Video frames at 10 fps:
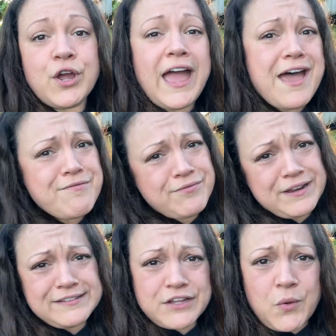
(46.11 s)

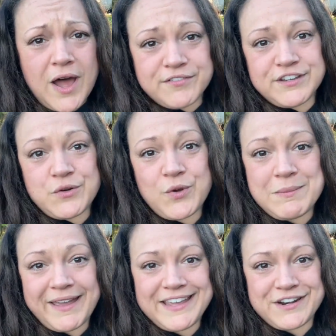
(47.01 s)
Every so often we
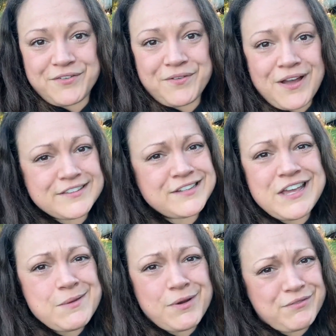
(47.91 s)
might get a frost,
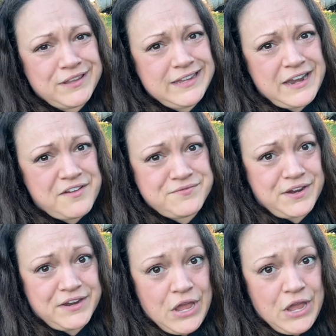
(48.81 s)
but really not very